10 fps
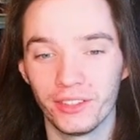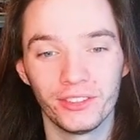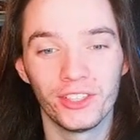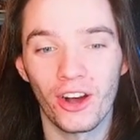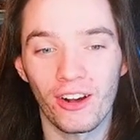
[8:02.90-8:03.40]

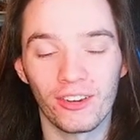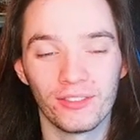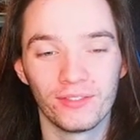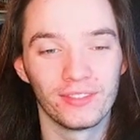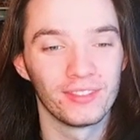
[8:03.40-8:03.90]
Y'all,
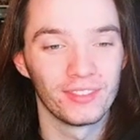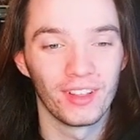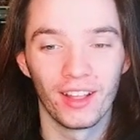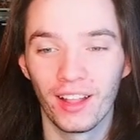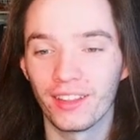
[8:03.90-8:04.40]

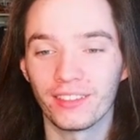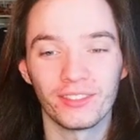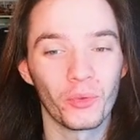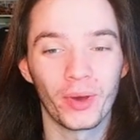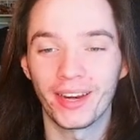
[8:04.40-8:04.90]

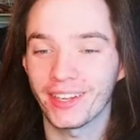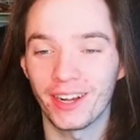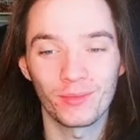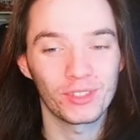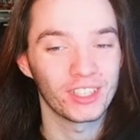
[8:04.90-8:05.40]
when it
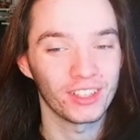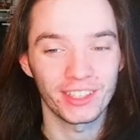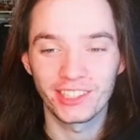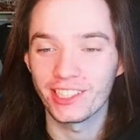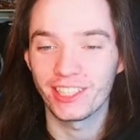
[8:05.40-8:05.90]
comes to
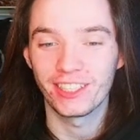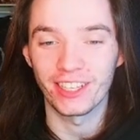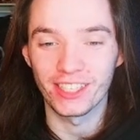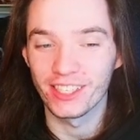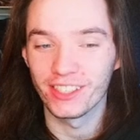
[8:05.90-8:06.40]

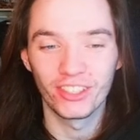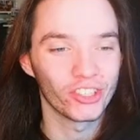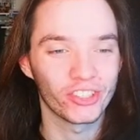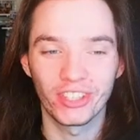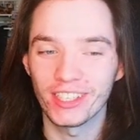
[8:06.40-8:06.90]
logistics,
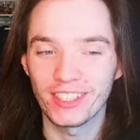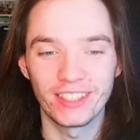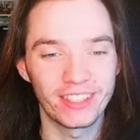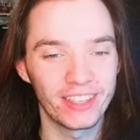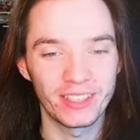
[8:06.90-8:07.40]
just listen
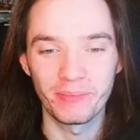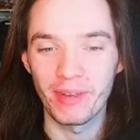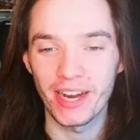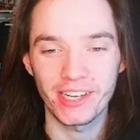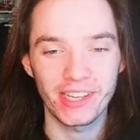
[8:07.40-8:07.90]
to the
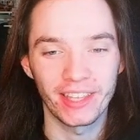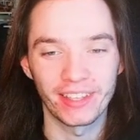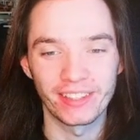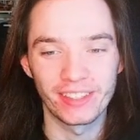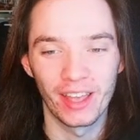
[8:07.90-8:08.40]

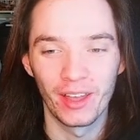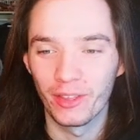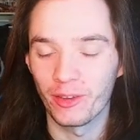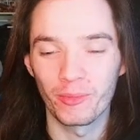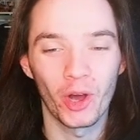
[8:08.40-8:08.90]
Americans.
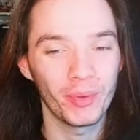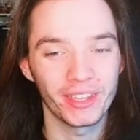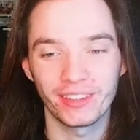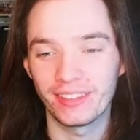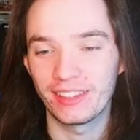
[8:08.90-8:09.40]
The
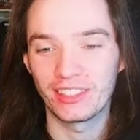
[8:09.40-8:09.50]
moment